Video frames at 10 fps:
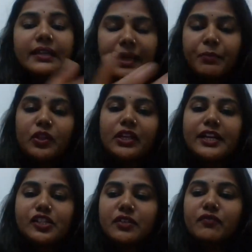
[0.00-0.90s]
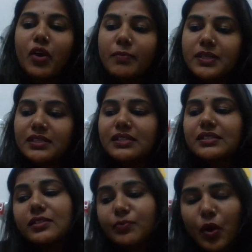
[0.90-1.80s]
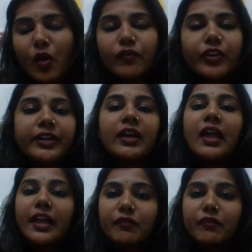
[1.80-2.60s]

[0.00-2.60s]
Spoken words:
Remuneration for business is profit.